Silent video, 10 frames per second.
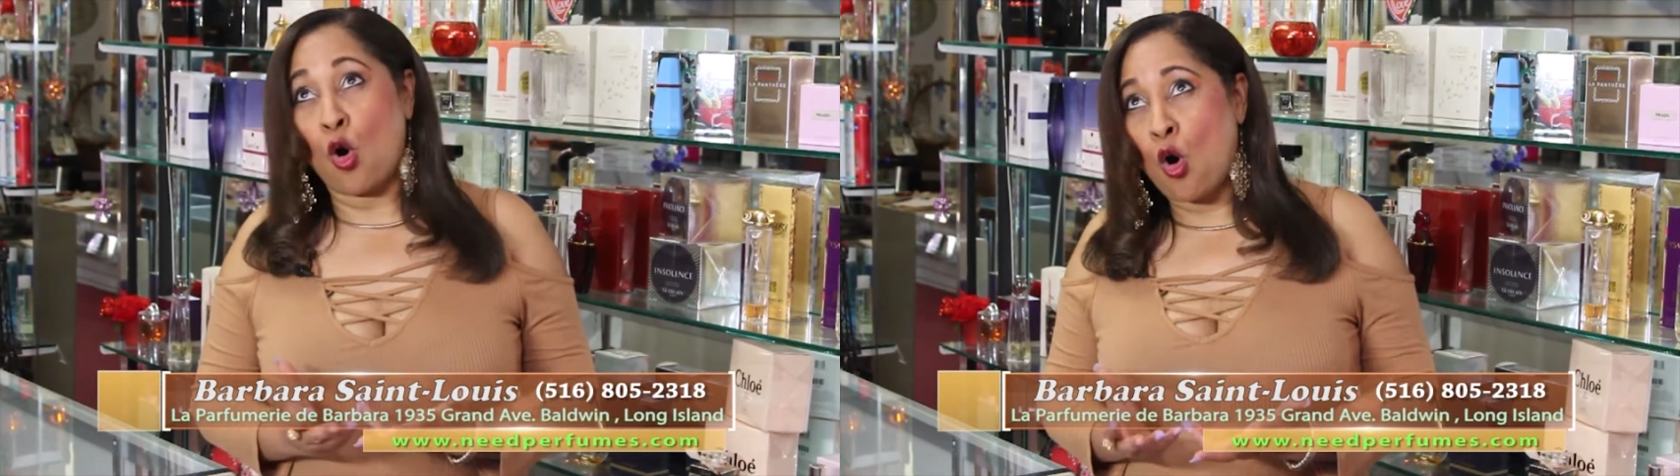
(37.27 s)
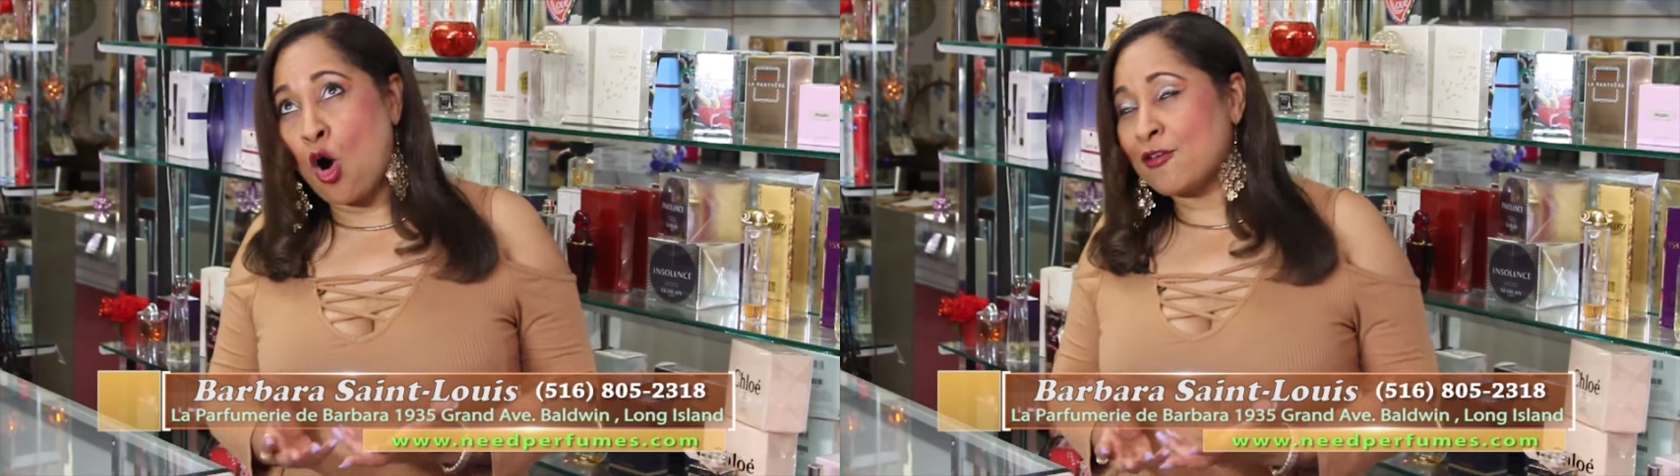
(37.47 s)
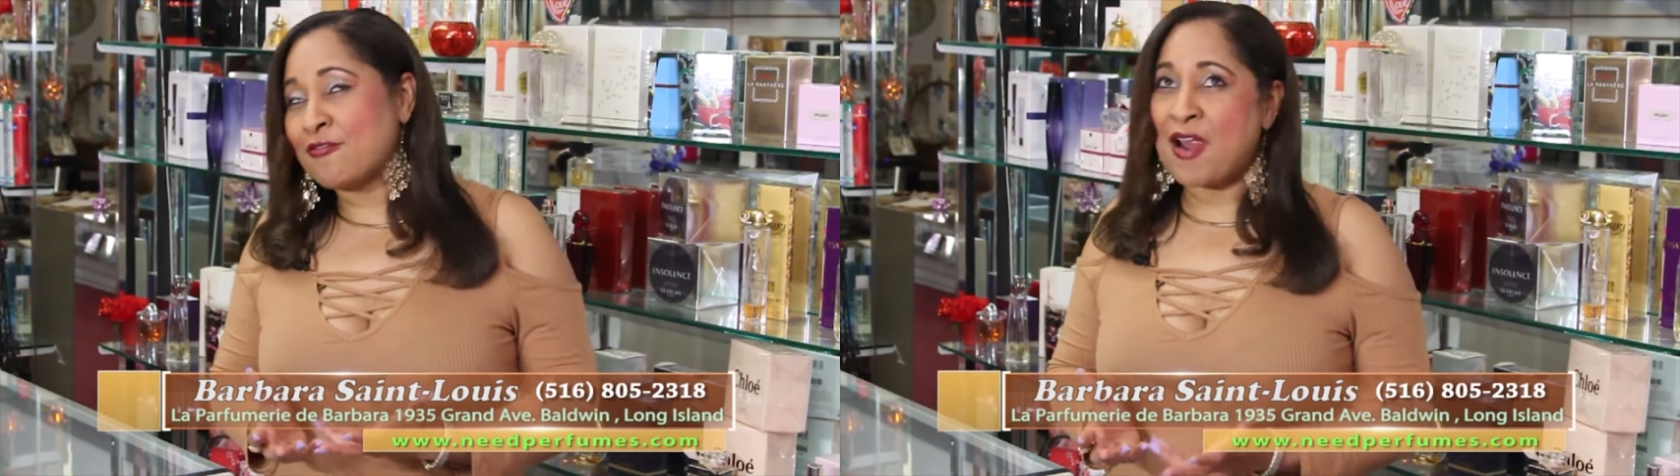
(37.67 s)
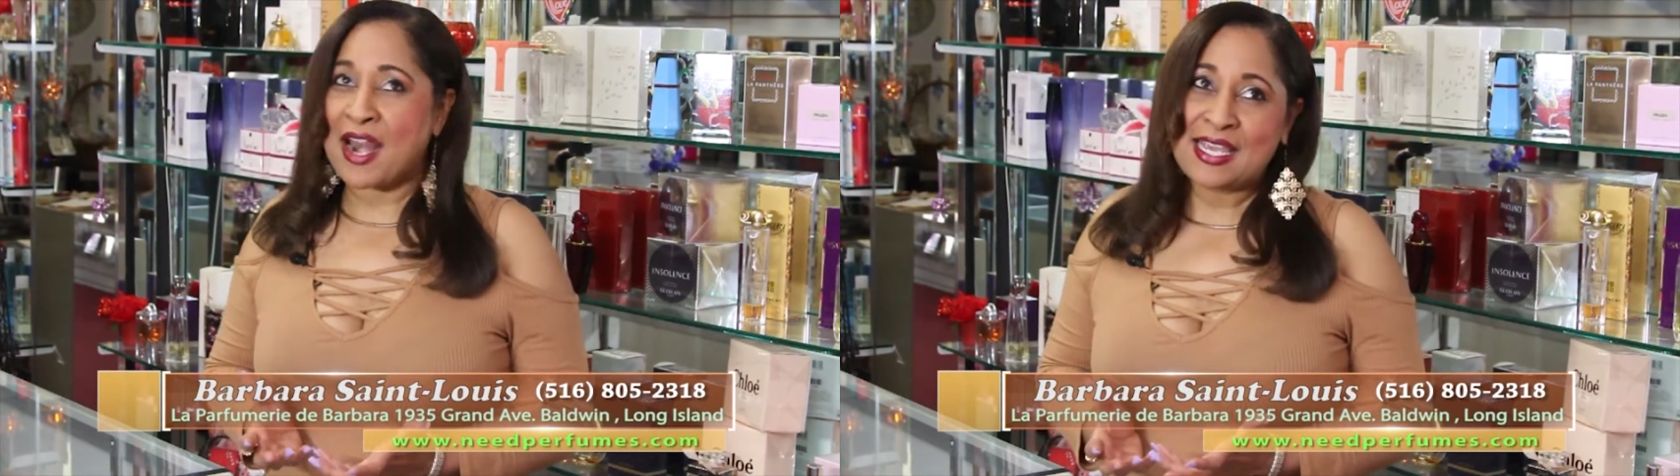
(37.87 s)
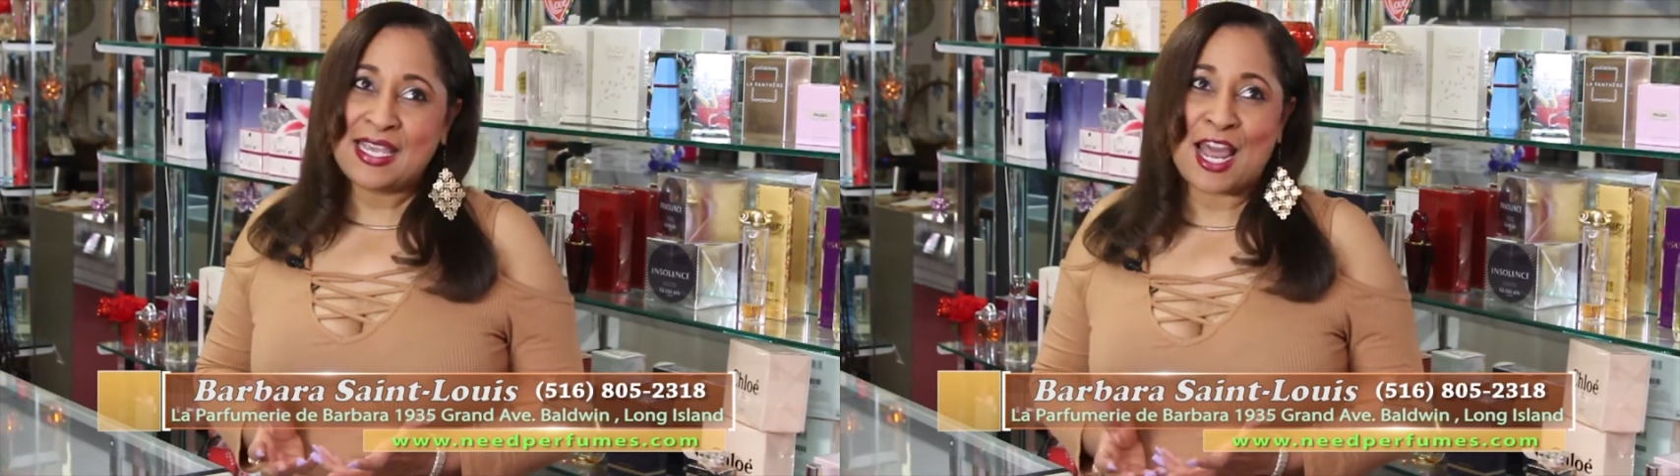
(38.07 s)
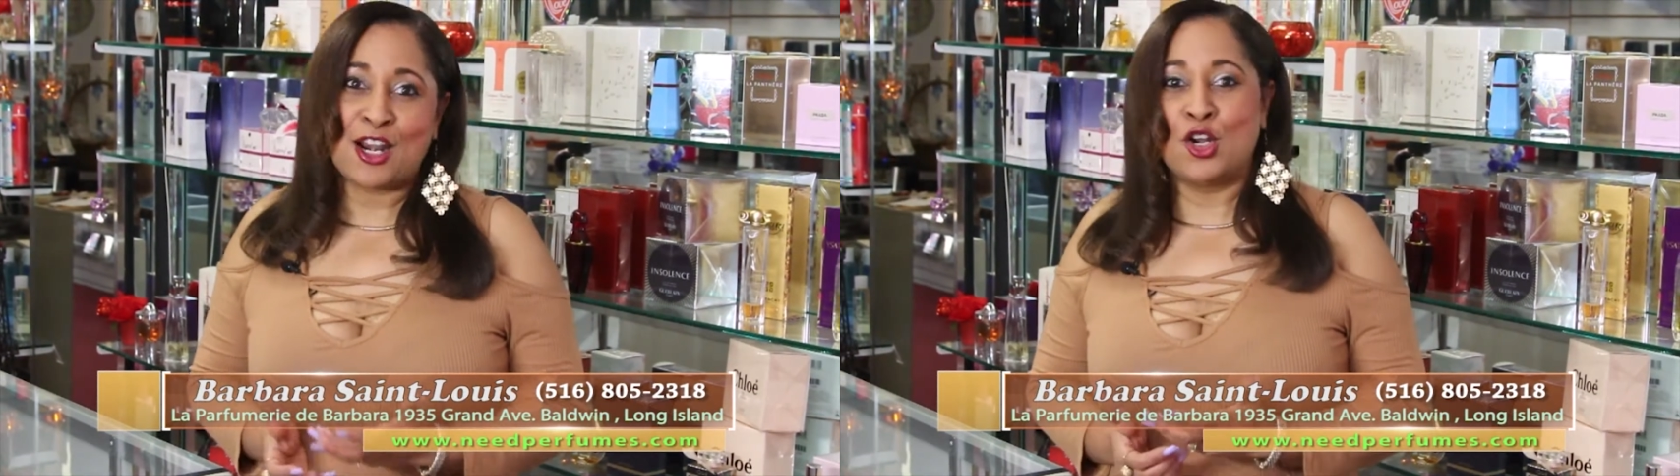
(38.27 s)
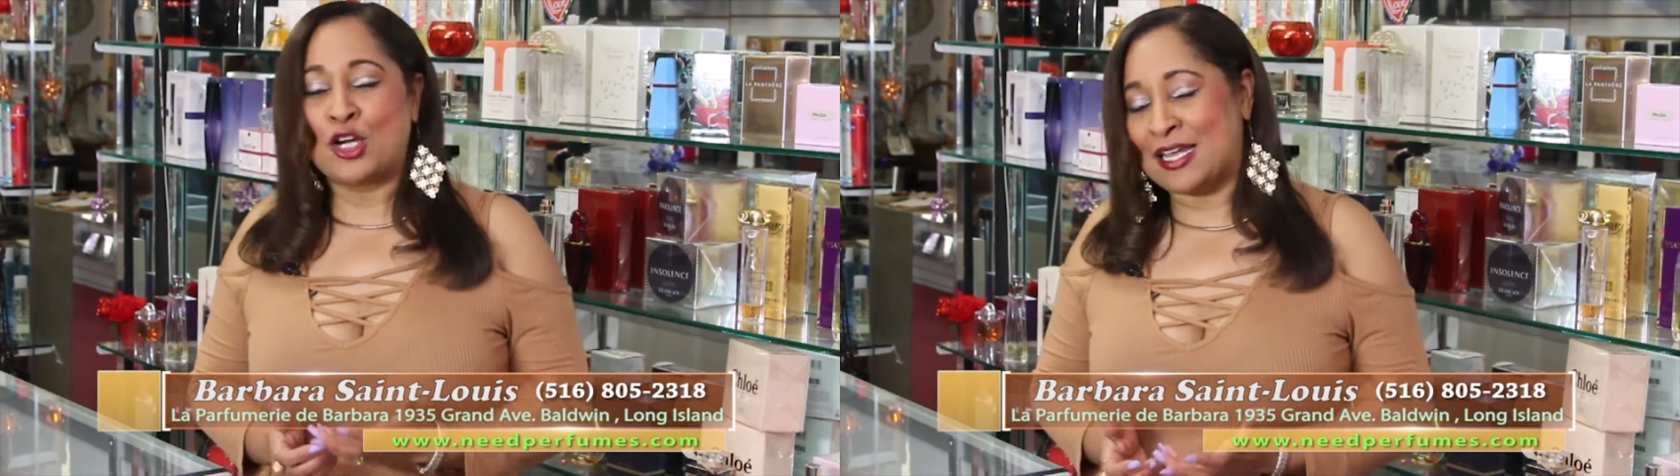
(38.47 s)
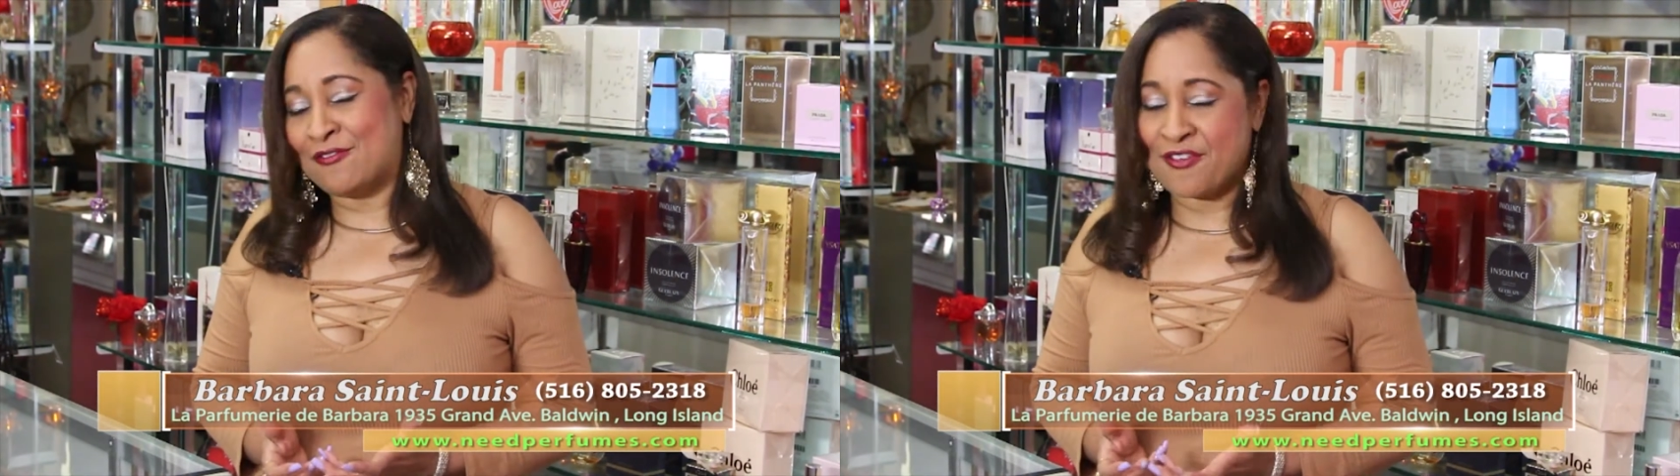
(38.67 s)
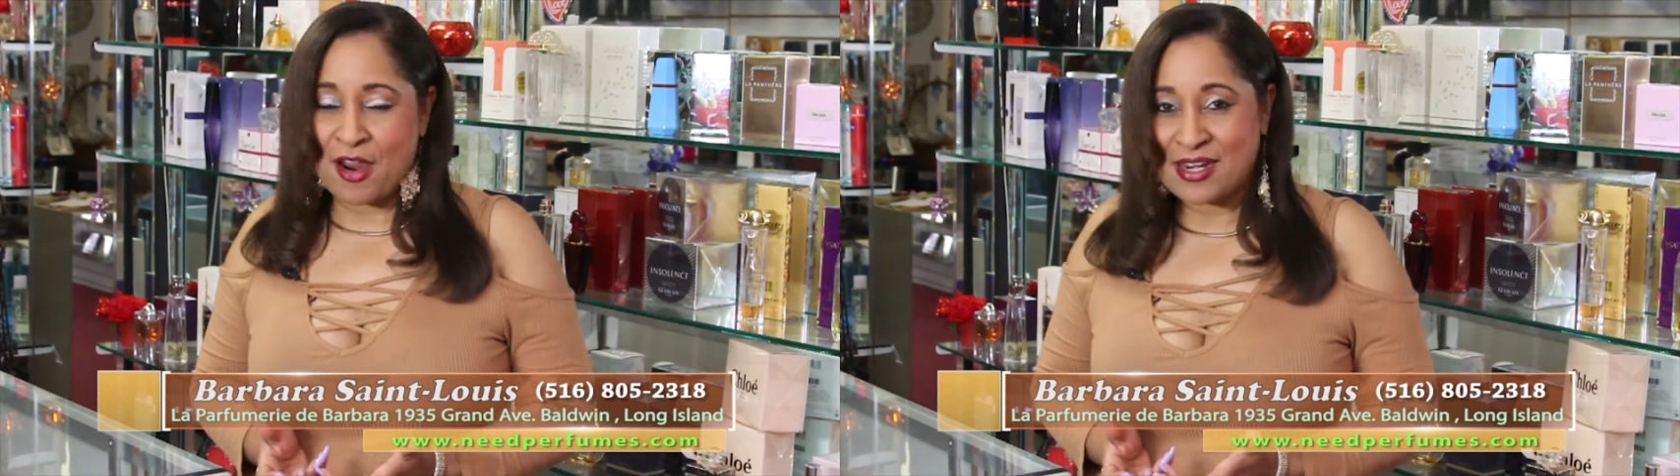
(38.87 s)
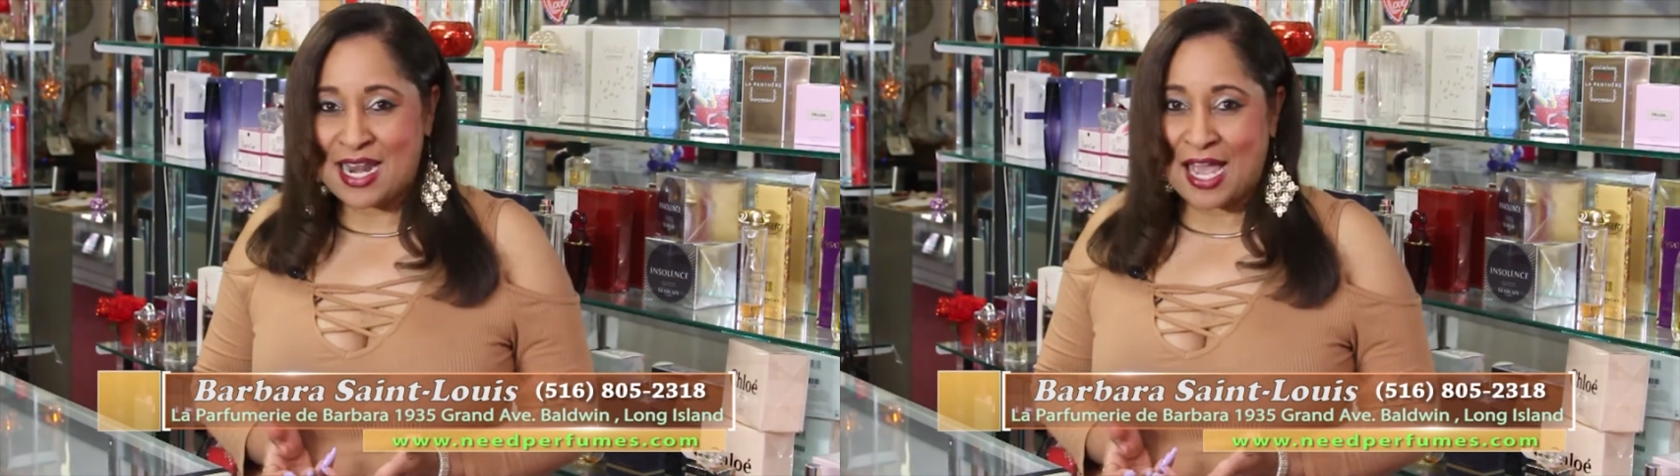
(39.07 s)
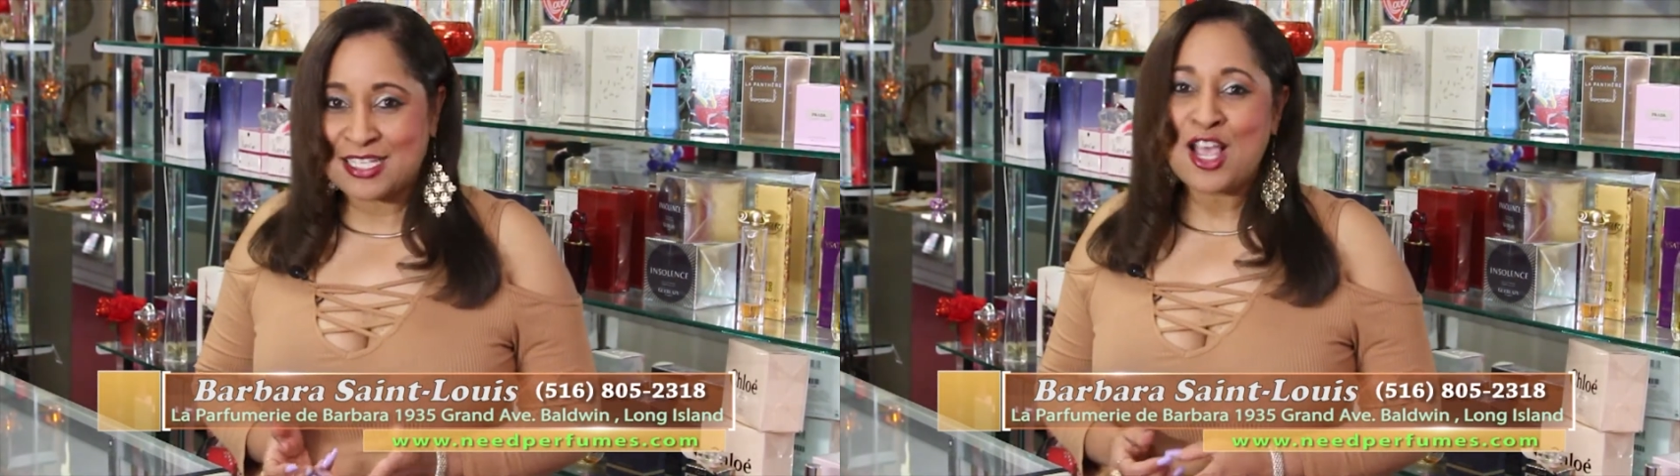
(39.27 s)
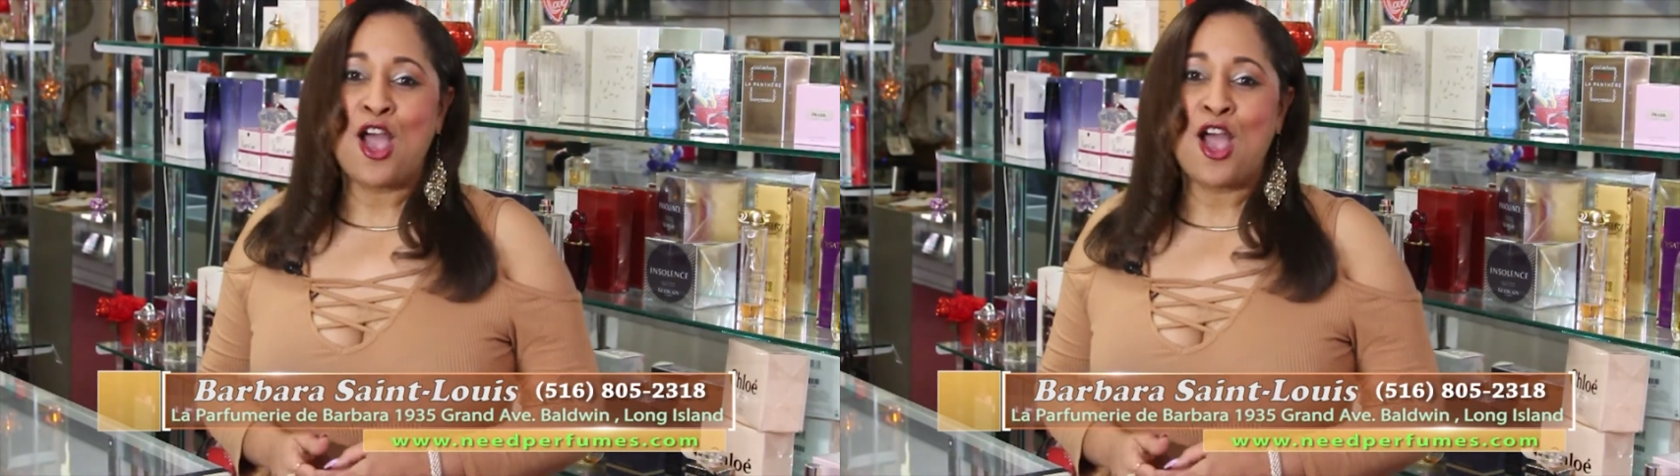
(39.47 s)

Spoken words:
all ready and looking very nice